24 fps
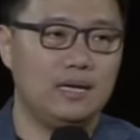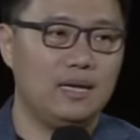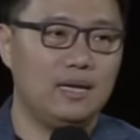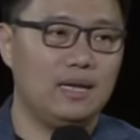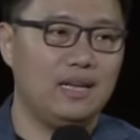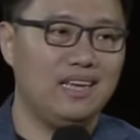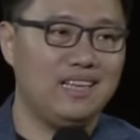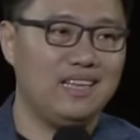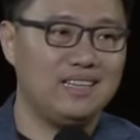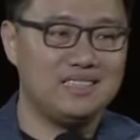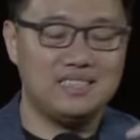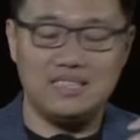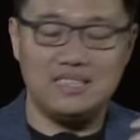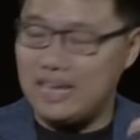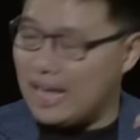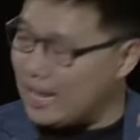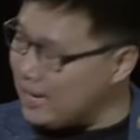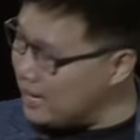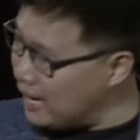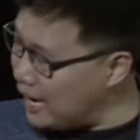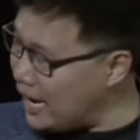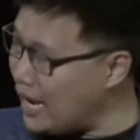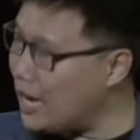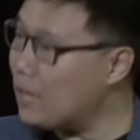it's
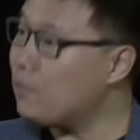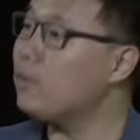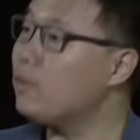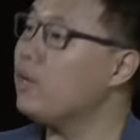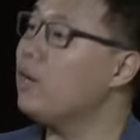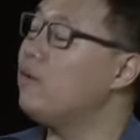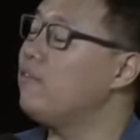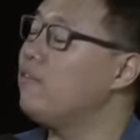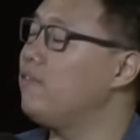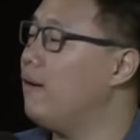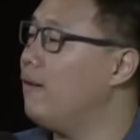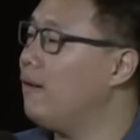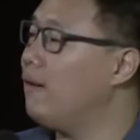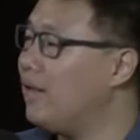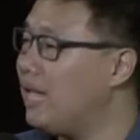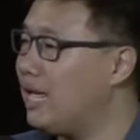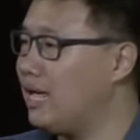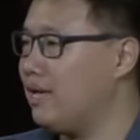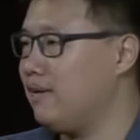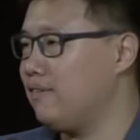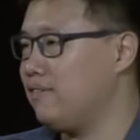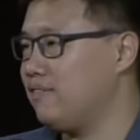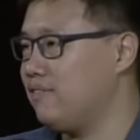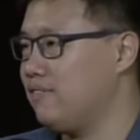an area of our
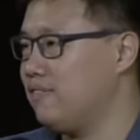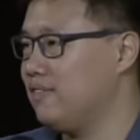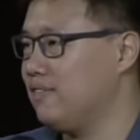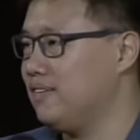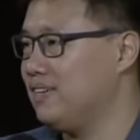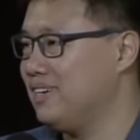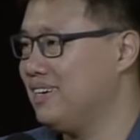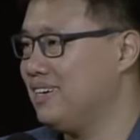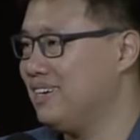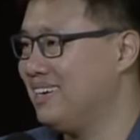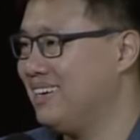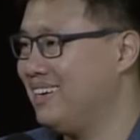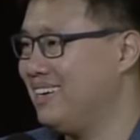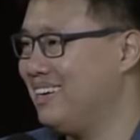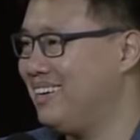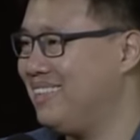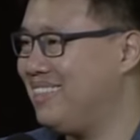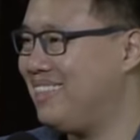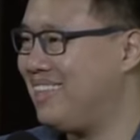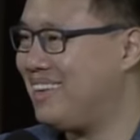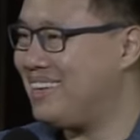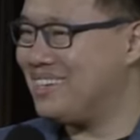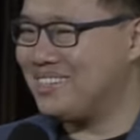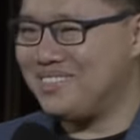life
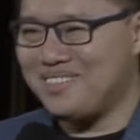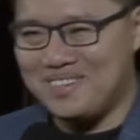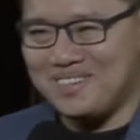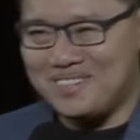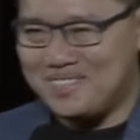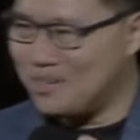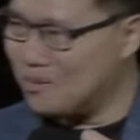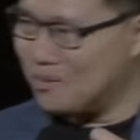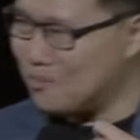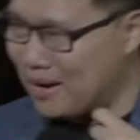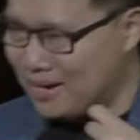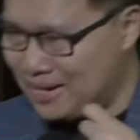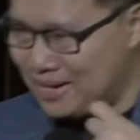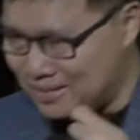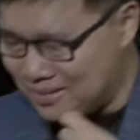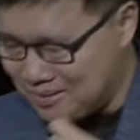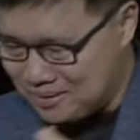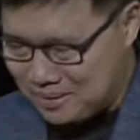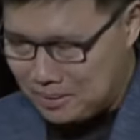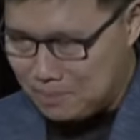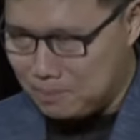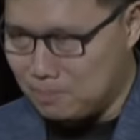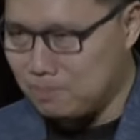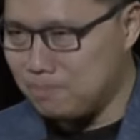that is not surrendered to
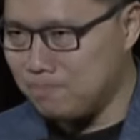Him.